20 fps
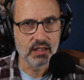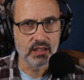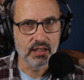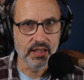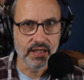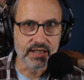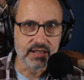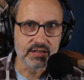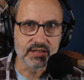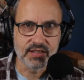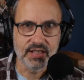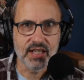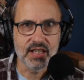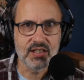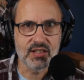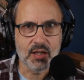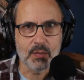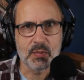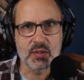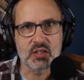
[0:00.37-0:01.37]
In
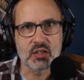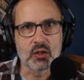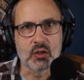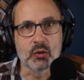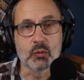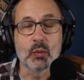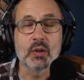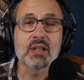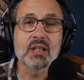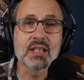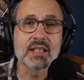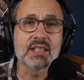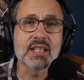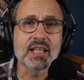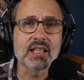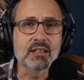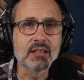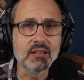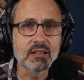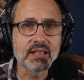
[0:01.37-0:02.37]
today's episode, we're going to take
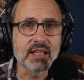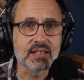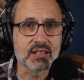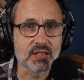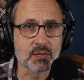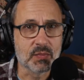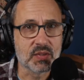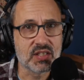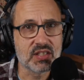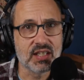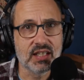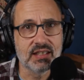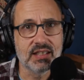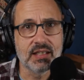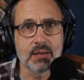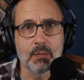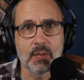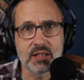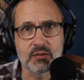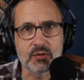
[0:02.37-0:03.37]
a look at some
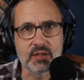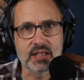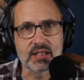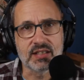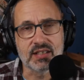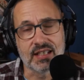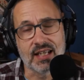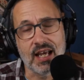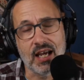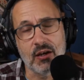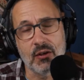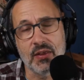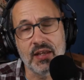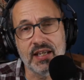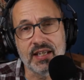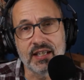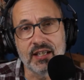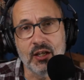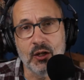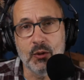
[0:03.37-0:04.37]
selling metrics and how they
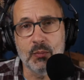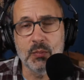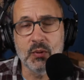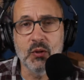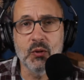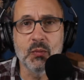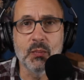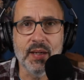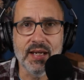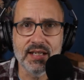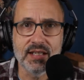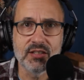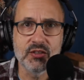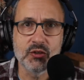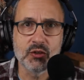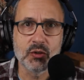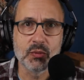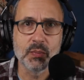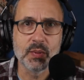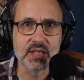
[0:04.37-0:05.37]
can help you manage
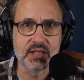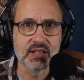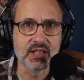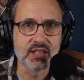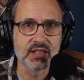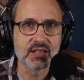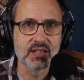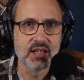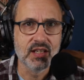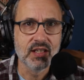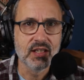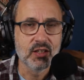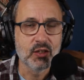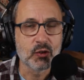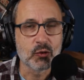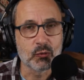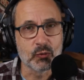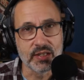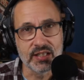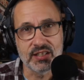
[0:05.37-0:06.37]
your business,
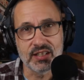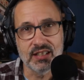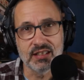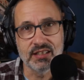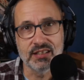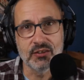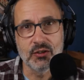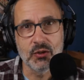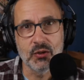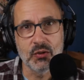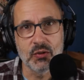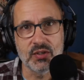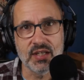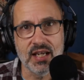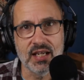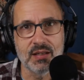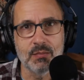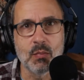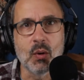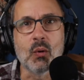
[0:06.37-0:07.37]
reselling news,
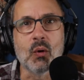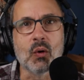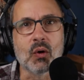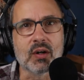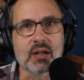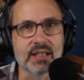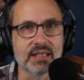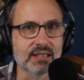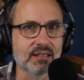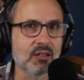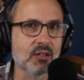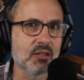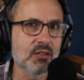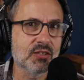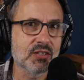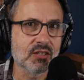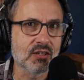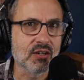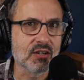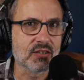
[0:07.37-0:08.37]
and more. And it all
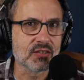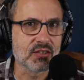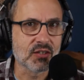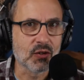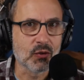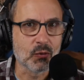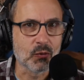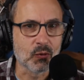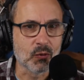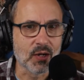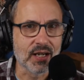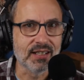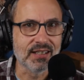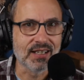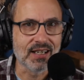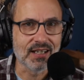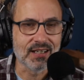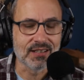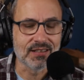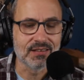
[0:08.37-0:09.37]
starts right
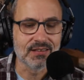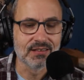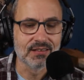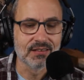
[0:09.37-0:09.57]
now.